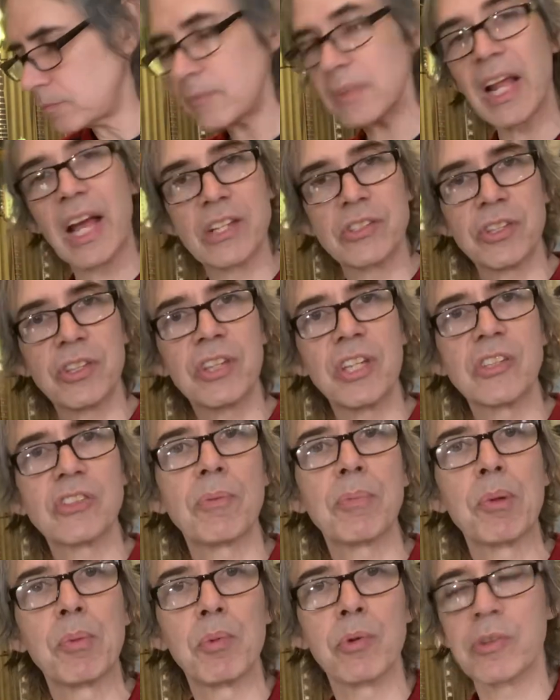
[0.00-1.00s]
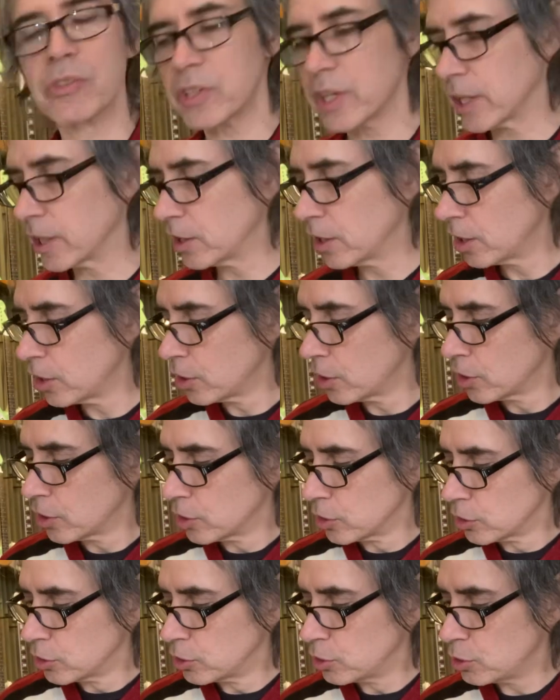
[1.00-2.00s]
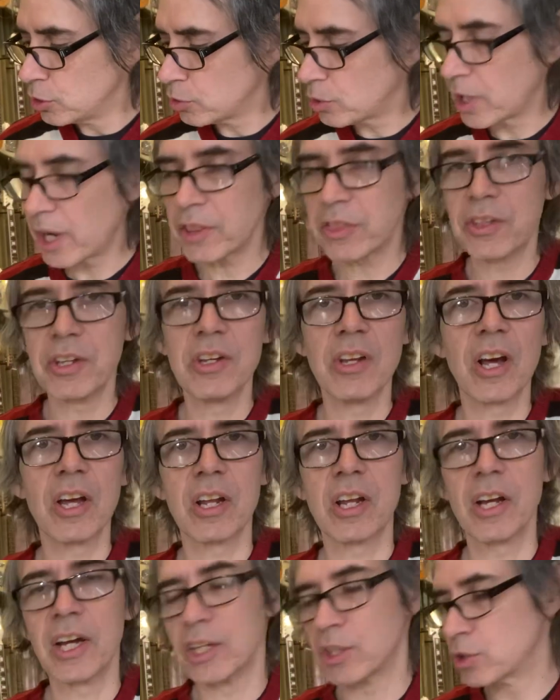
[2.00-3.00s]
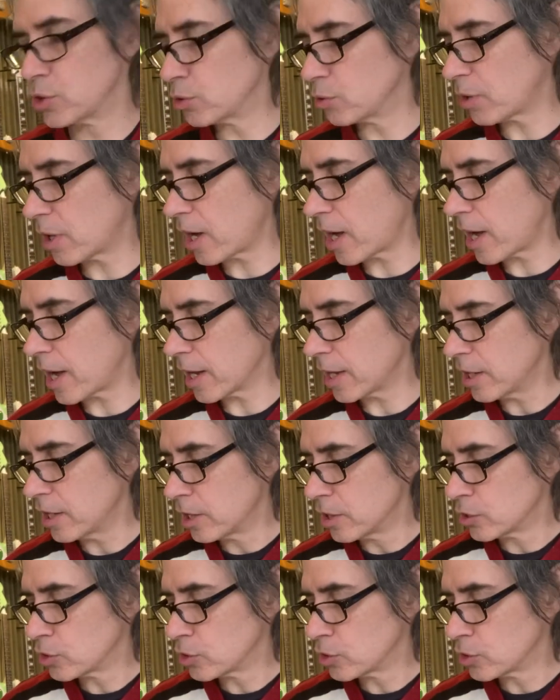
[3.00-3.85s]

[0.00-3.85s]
That's the thing some people were saying. You cut the nut height too high,